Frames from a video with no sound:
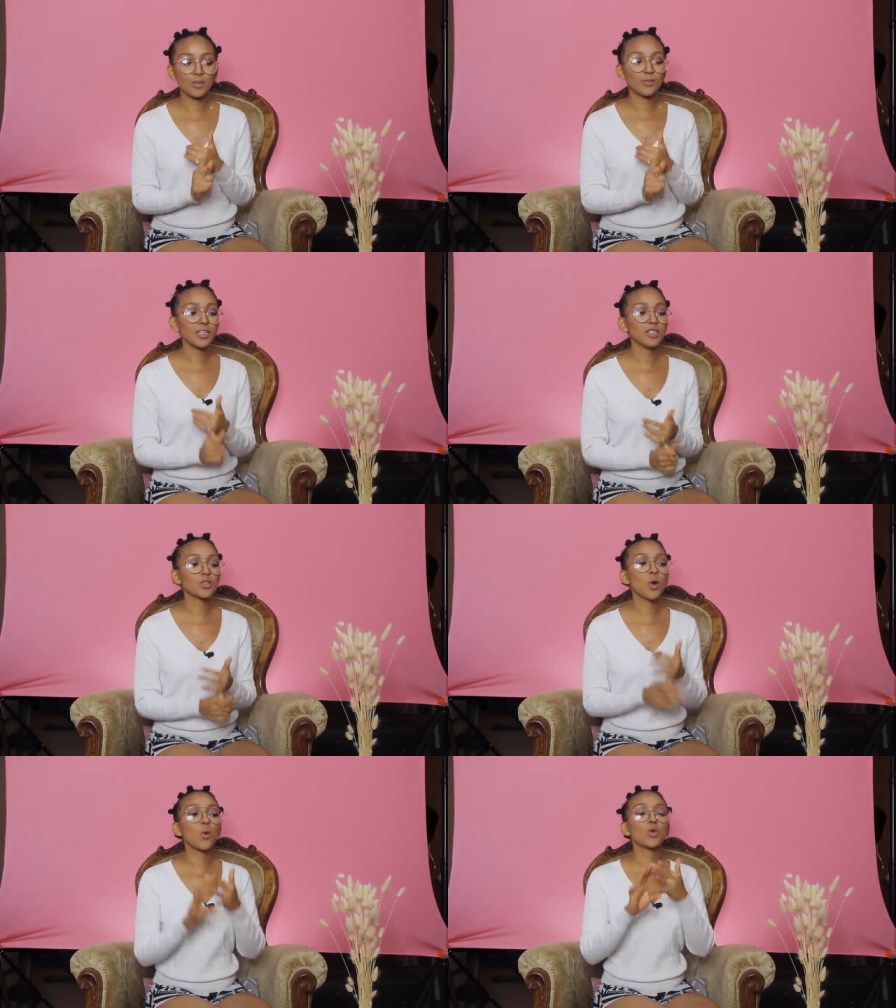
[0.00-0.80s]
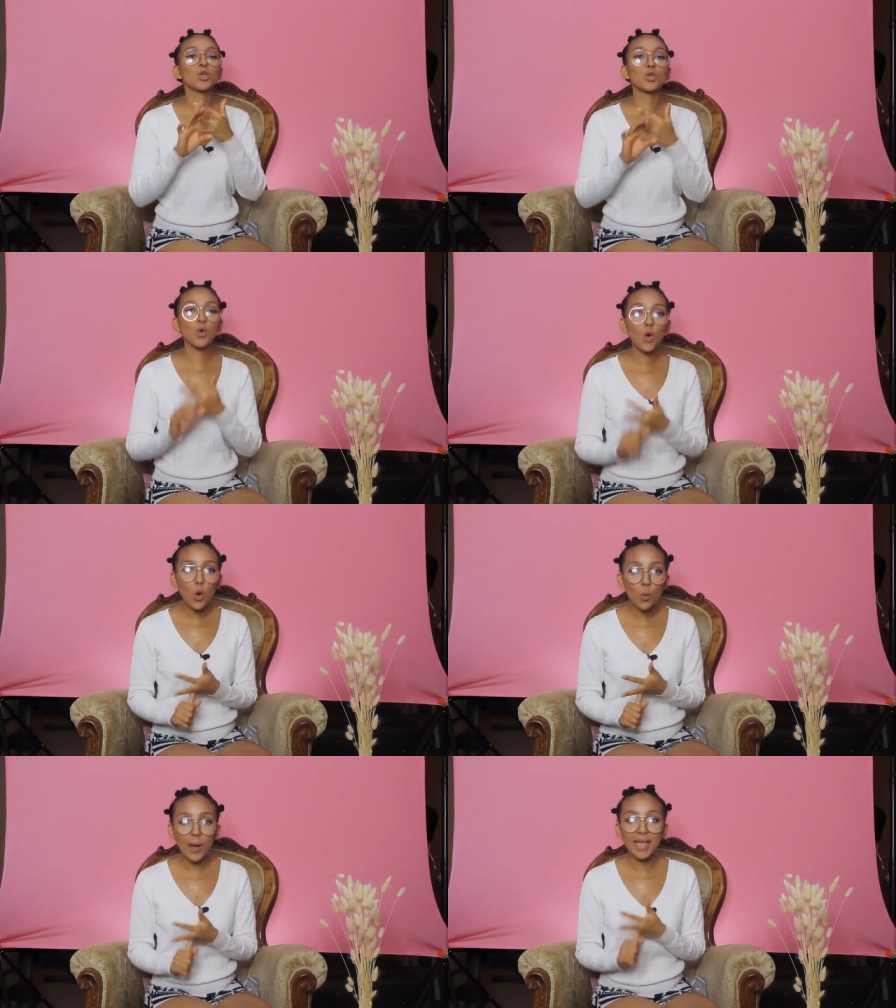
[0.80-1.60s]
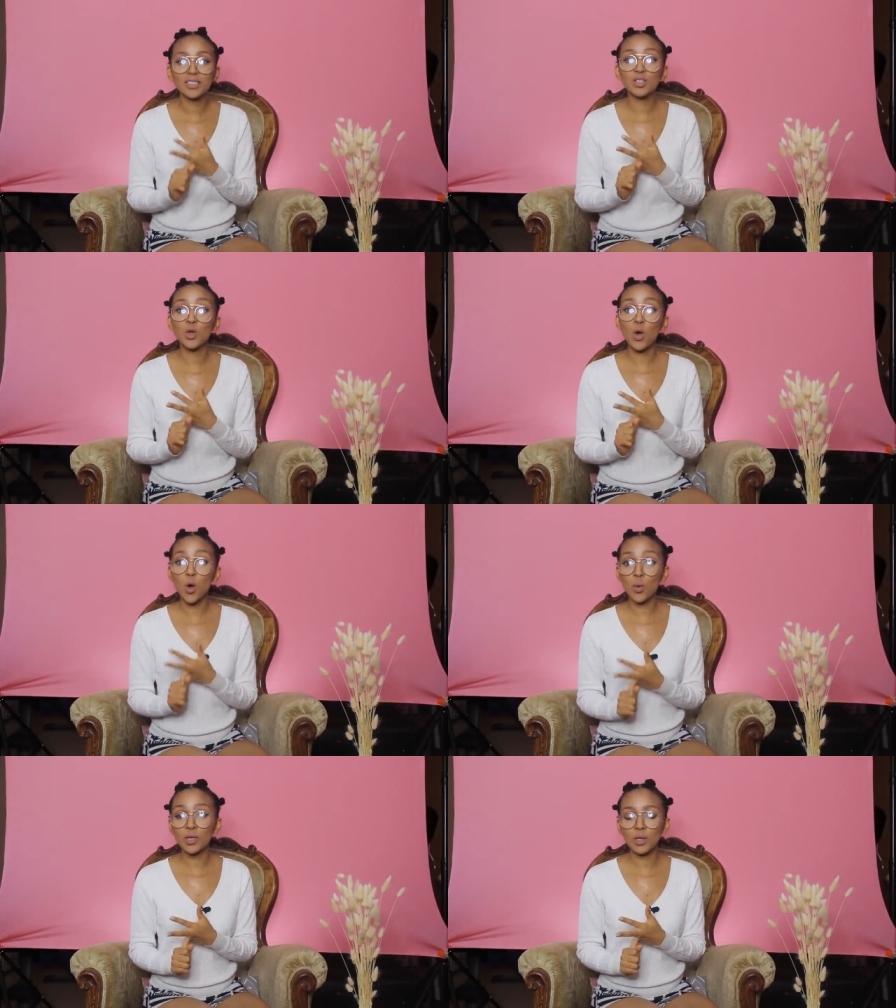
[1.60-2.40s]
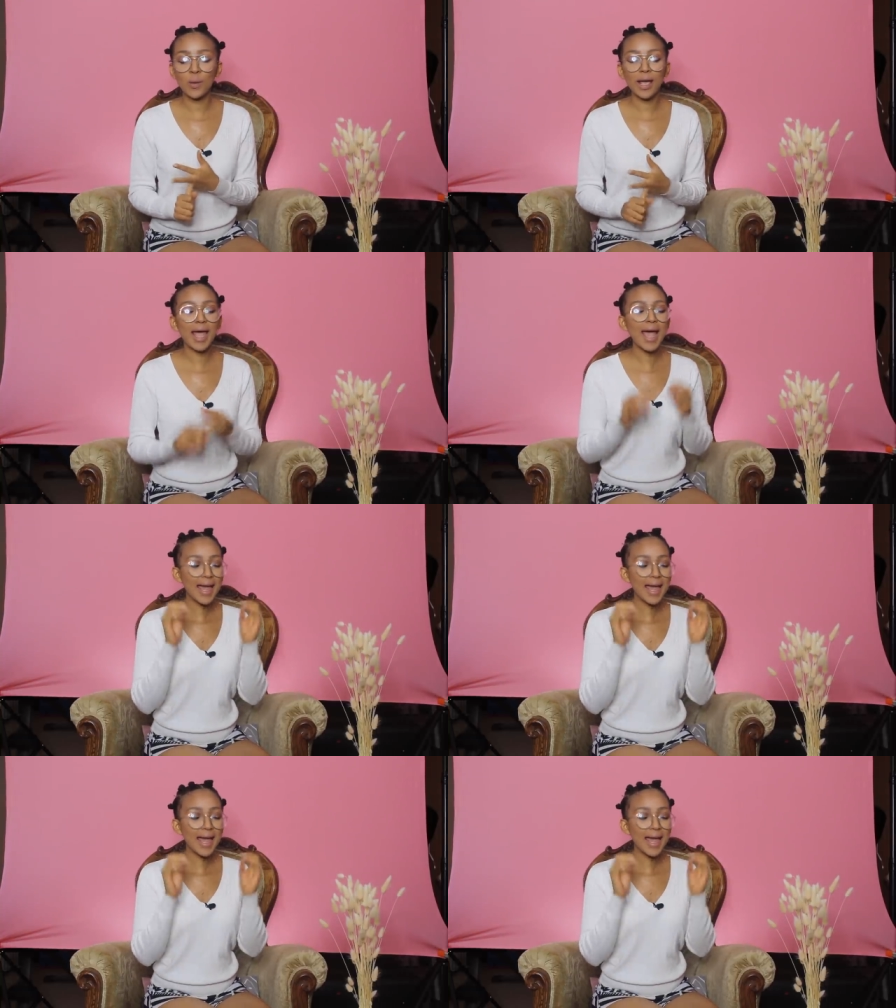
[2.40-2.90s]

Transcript: You feel as though your way is the only way.